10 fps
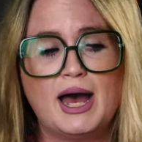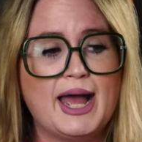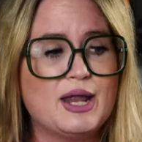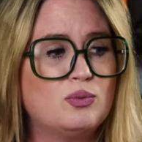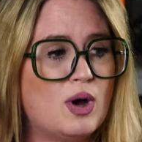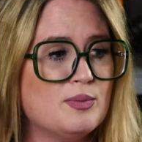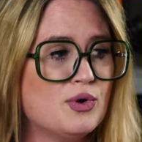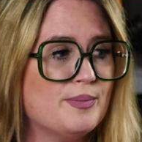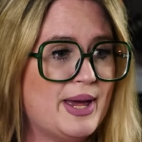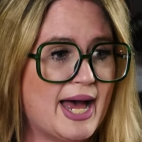I had one
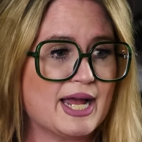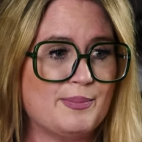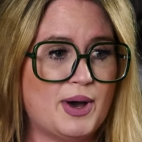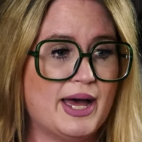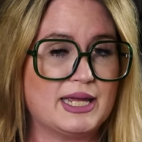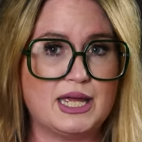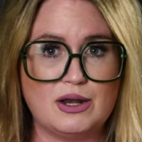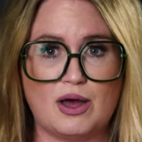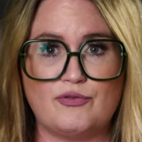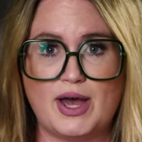more bag I bought. I
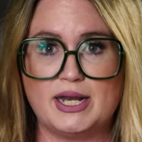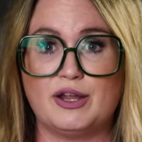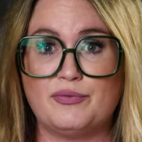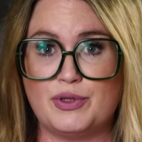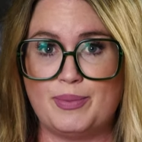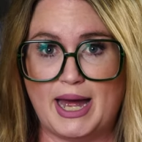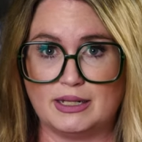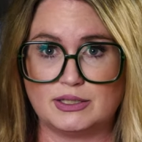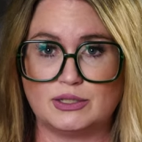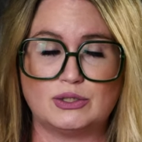cannot find it of the
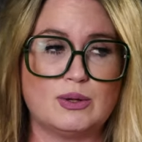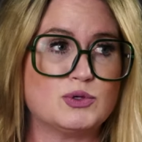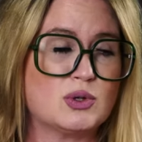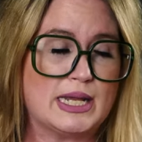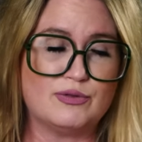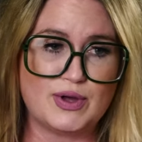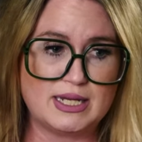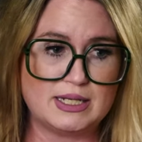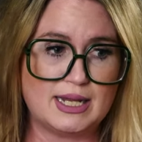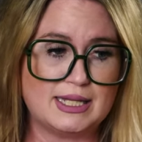bats. So I'm trying to find it.